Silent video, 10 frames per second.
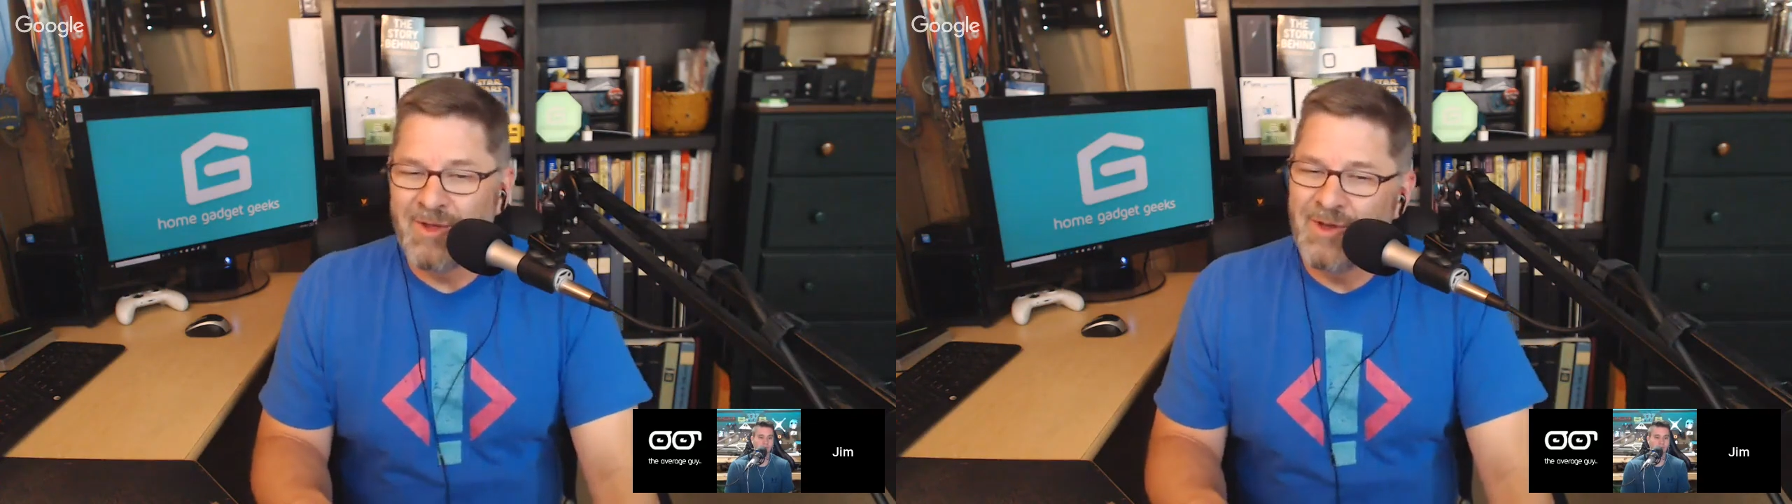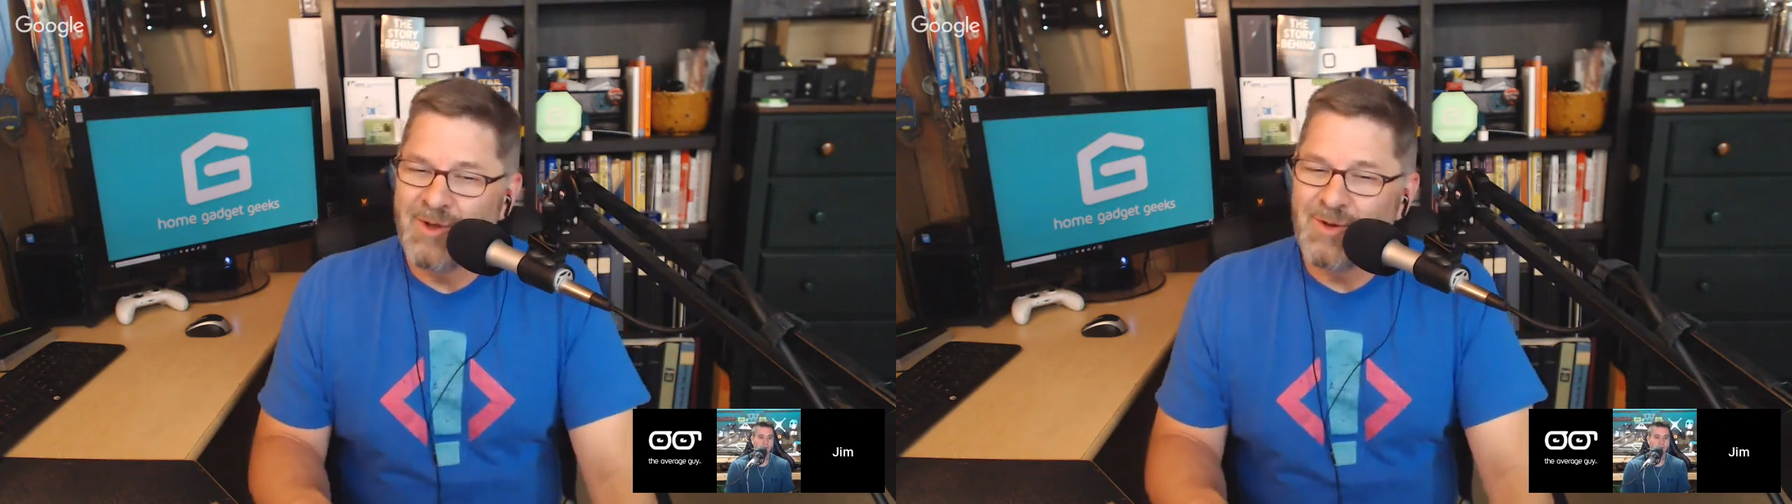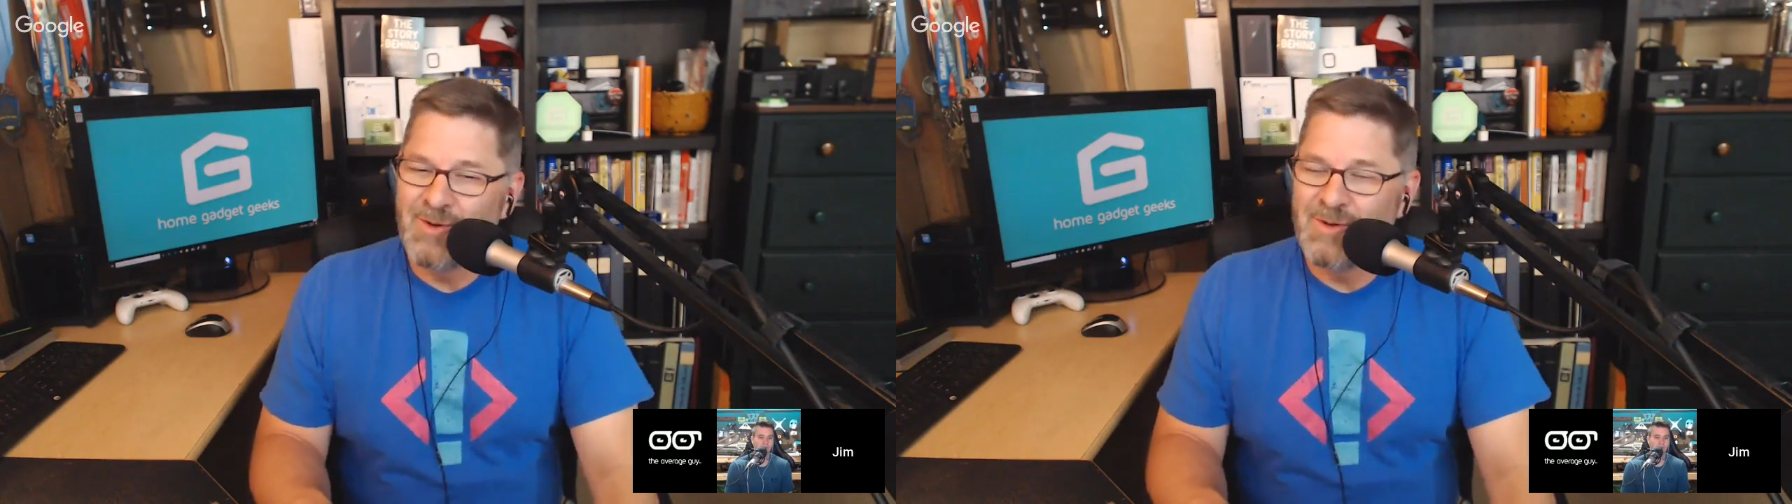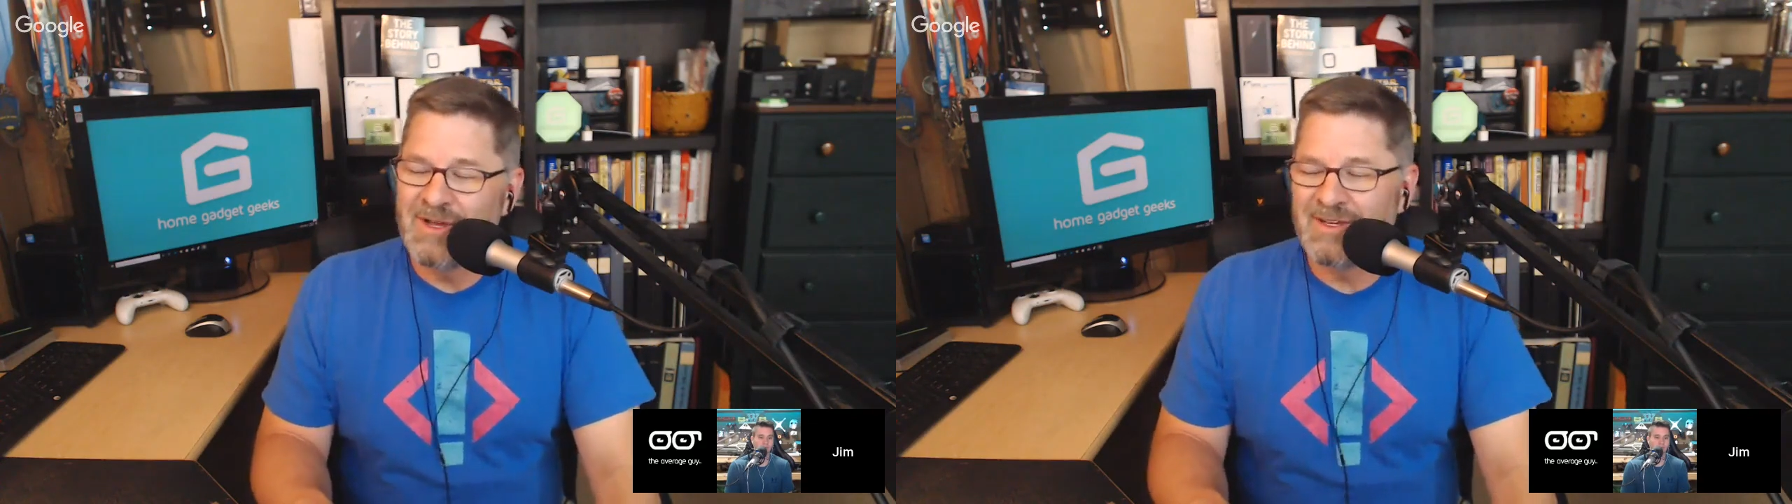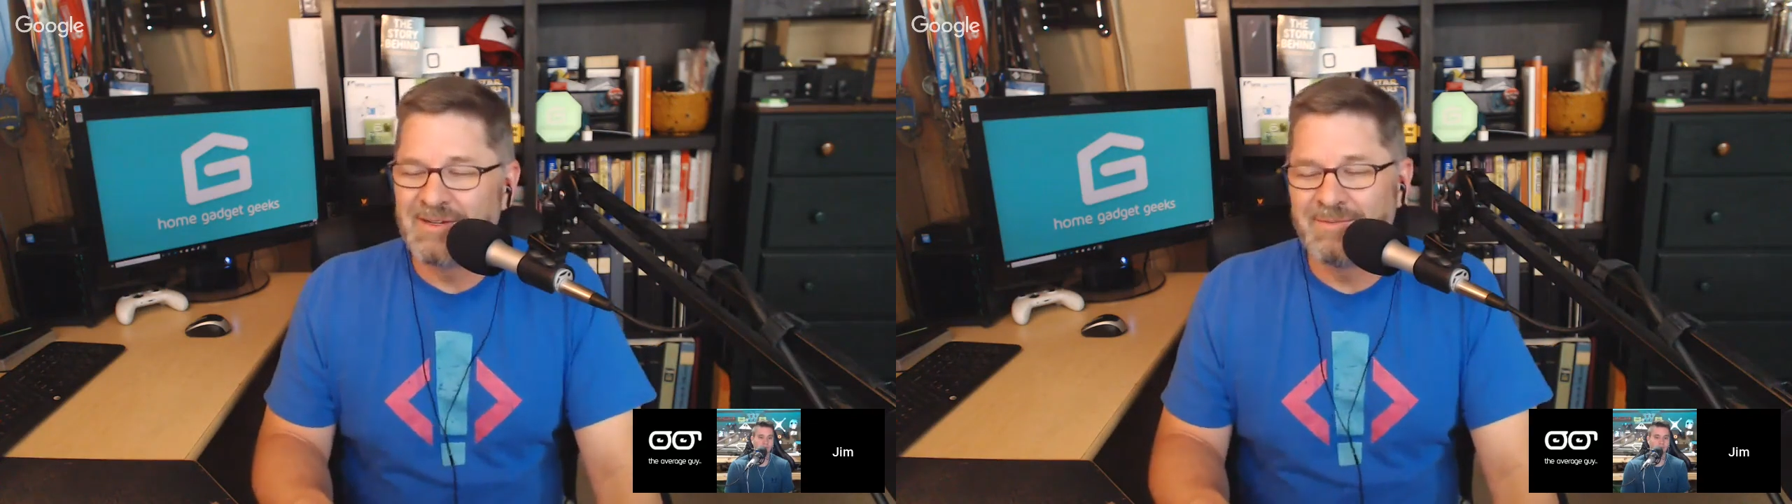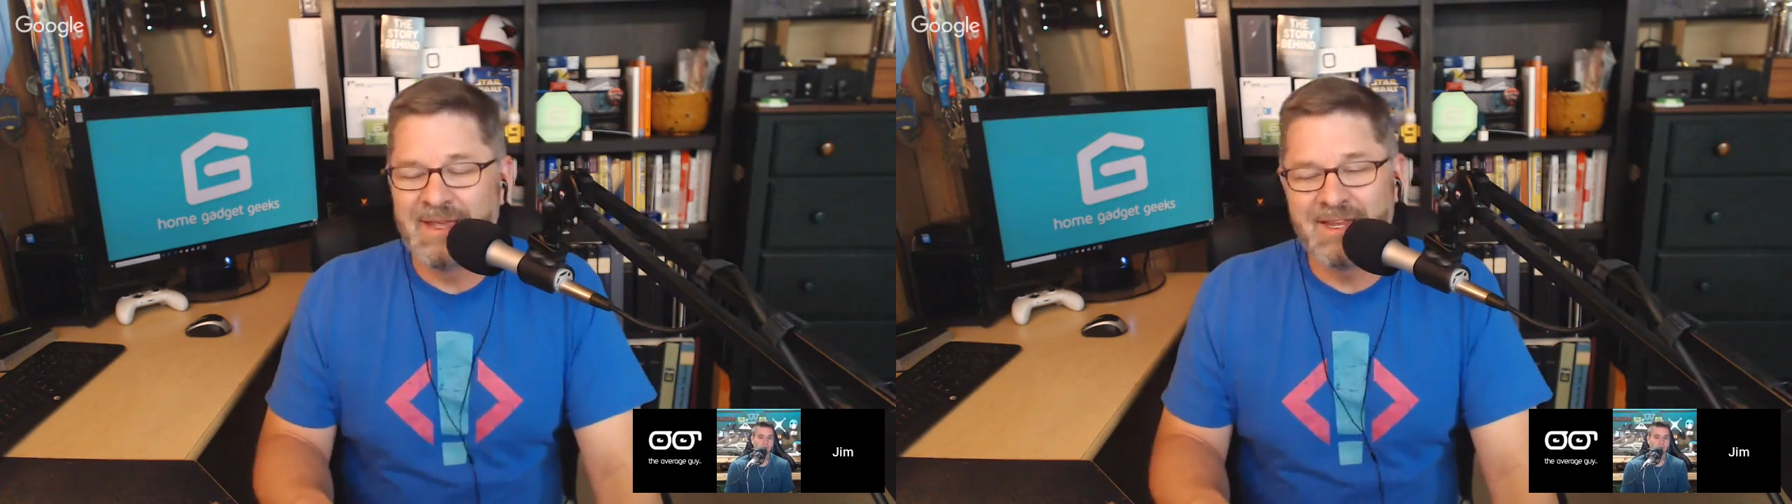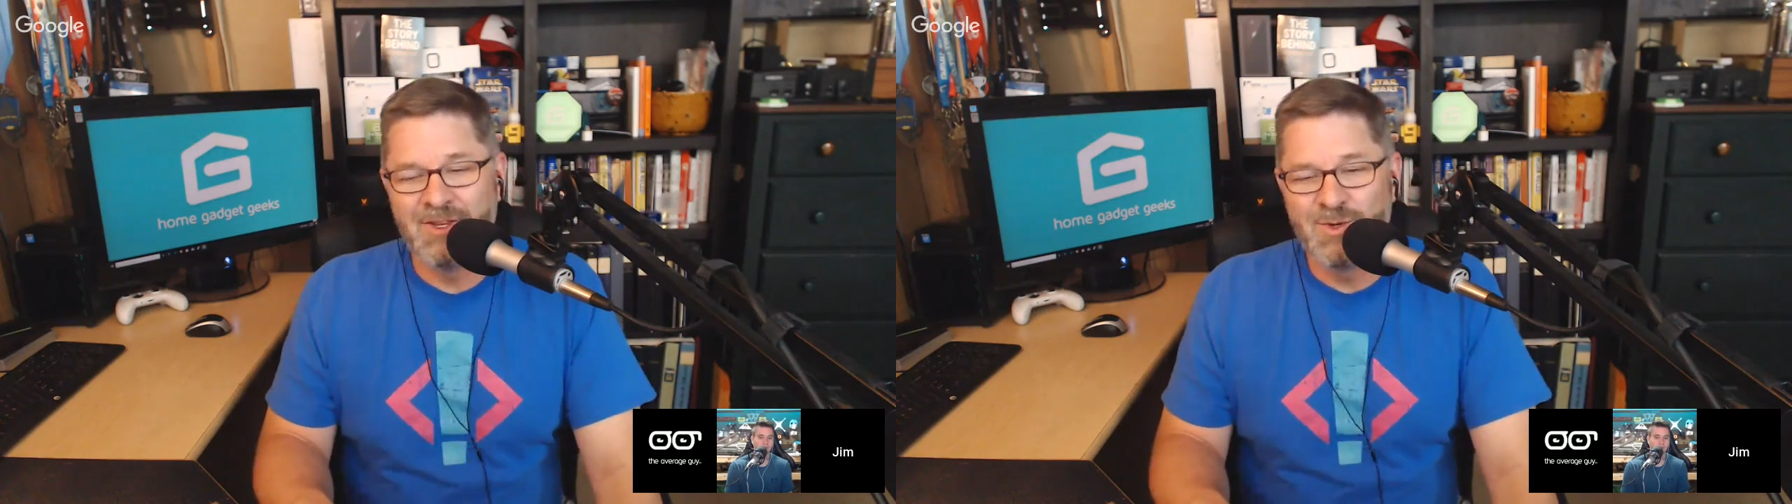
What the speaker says: Although, man,